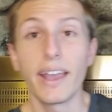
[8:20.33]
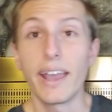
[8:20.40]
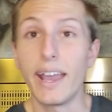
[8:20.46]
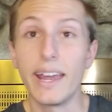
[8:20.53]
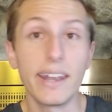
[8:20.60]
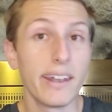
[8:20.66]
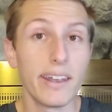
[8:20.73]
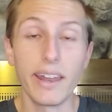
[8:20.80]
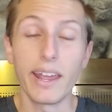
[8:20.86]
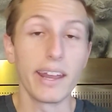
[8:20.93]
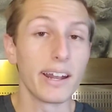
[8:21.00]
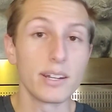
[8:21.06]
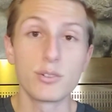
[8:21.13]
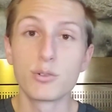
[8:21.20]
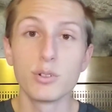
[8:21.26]
And
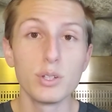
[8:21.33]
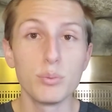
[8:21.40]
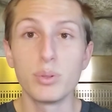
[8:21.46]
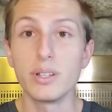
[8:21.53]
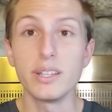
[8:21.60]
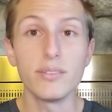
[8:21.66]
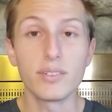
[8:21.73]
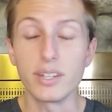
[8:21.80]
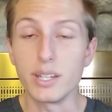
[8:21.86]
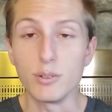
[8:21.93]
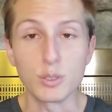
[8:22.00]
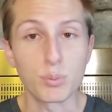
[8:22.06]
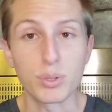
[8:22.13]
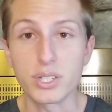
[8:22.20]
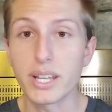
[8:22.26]
I truly believe that he was
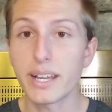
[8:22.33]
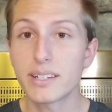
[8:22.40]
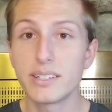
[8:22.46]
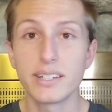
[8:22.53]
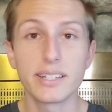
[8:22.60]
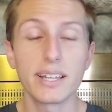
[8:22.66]
protected in